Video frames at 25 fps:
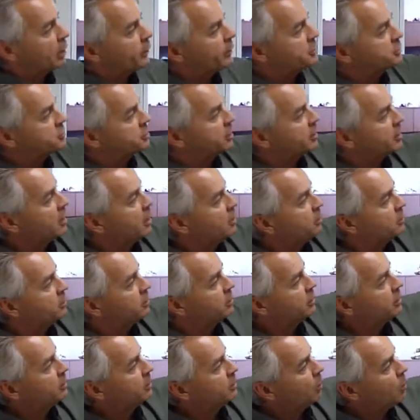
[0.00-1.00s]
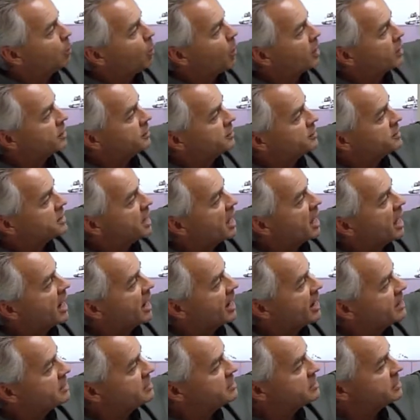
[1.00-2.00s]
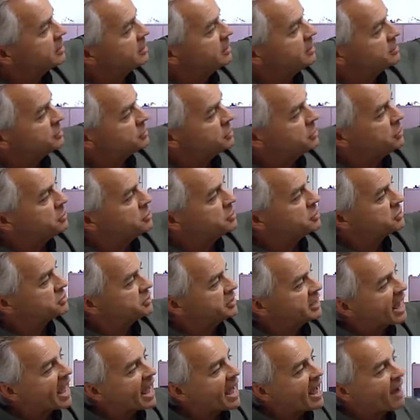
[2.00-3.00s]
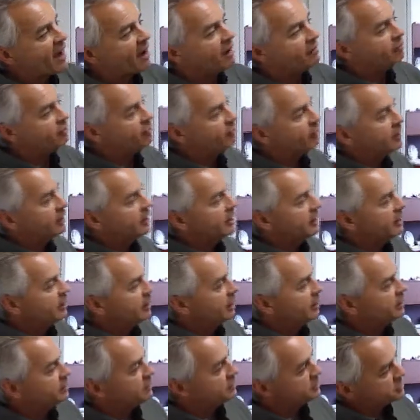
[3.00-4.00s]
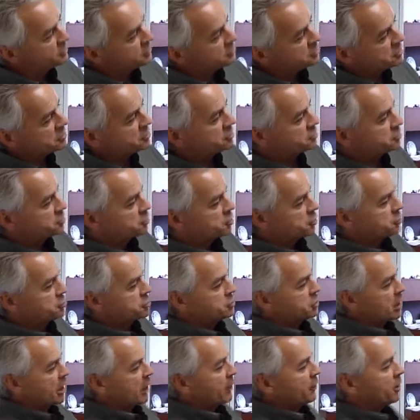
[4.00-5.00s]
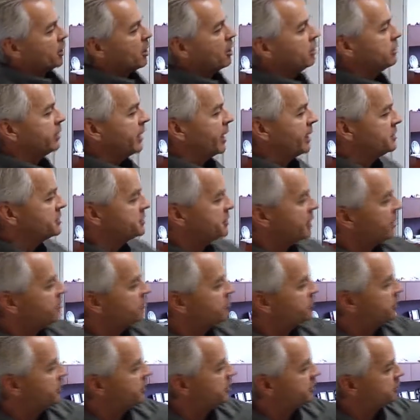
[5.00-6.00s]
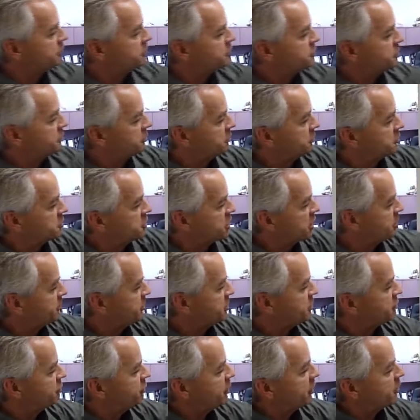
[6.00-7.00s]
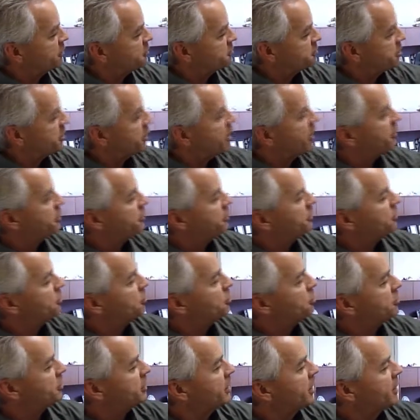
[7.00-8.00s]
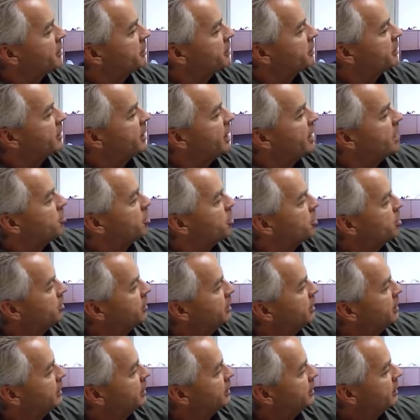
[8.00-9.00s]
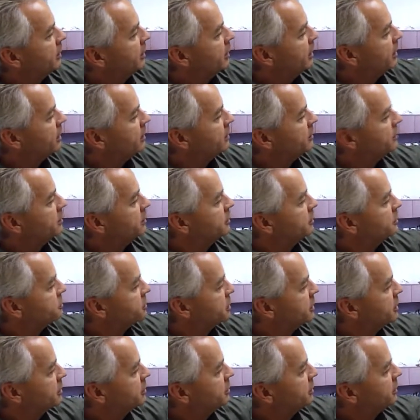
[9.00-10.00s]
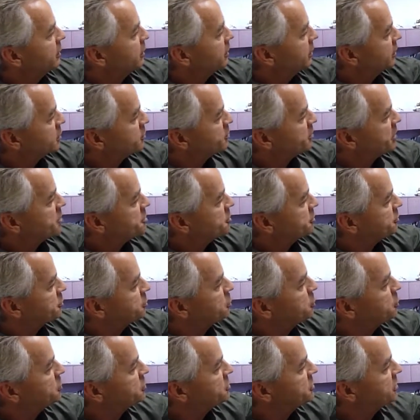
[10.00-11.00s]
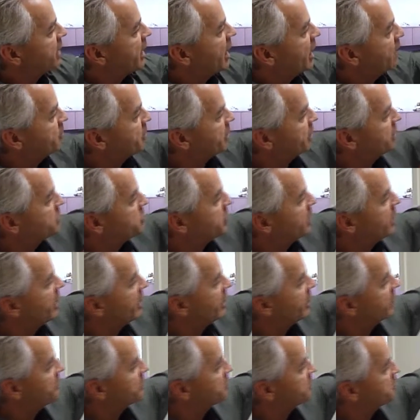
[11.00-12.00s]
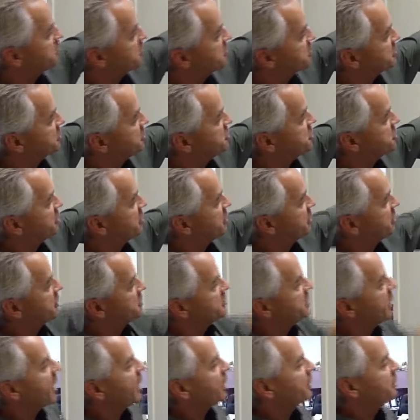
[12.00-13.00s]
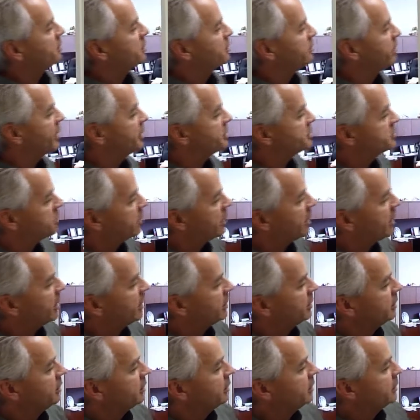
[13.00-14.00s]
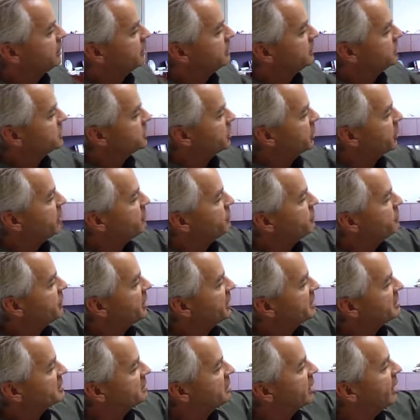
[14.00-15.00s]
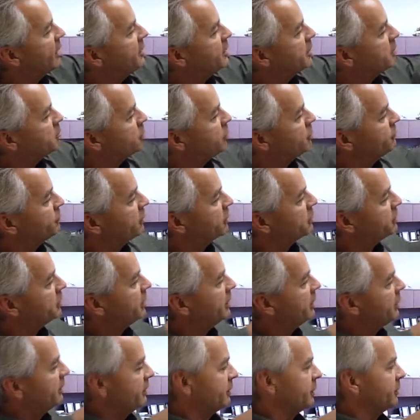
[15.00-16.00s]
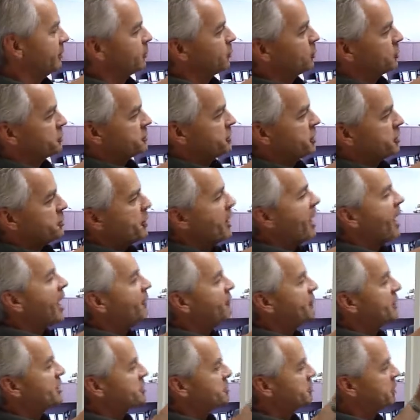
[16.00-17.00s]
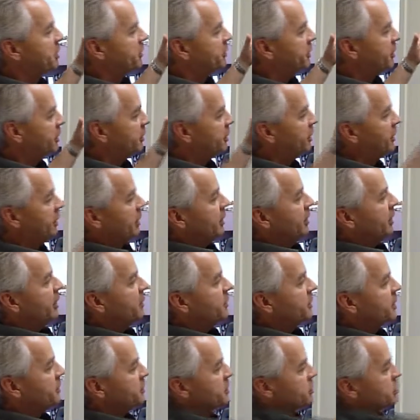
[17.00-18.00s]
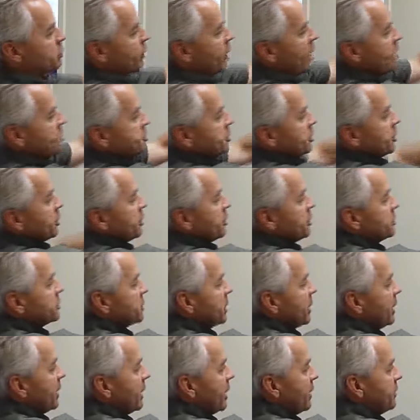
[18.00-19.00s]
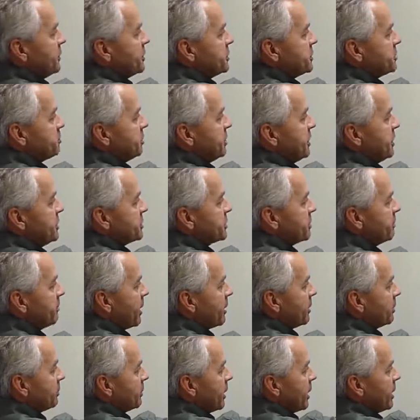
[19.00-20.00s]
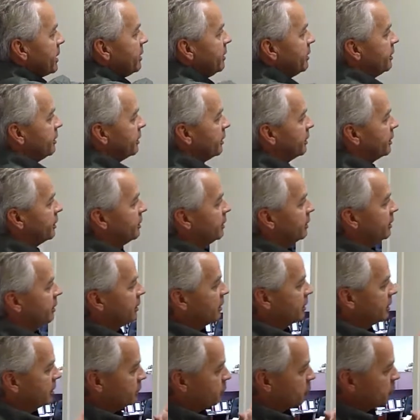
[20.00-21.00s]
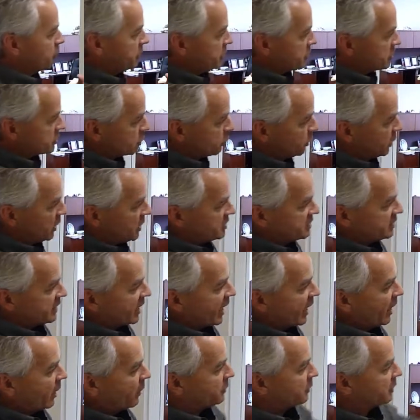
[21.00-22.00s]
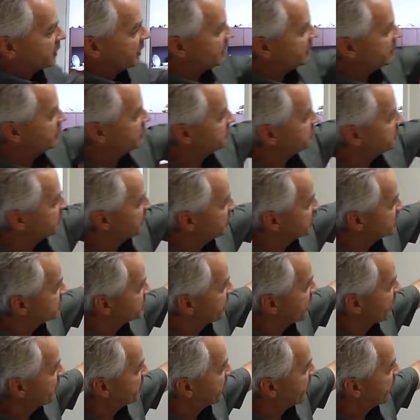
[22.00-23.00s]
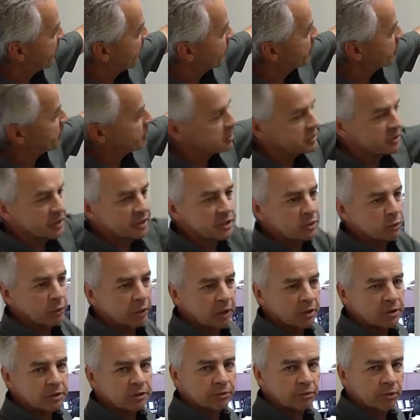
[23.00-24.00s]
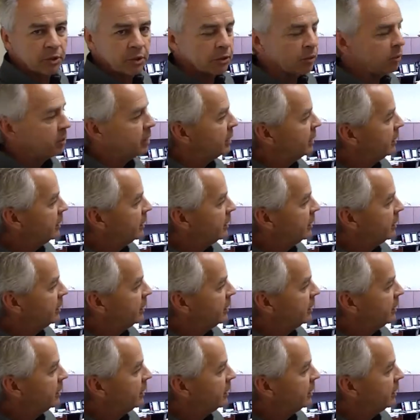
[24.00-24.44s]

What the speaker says: We took out one of the dies, so you just see half. And so it just shows you how it all lines up. The gentleman's fingers are down here holding on to the cable, and there's a special tool stop because you got to get this position in exactly the right spot. So everything's lined up perfectly, and of course the other half has to be in there, and then the swage occurs. And this piece of metal right here will be squeezed down, and it'll be the same diameter as this when it's through.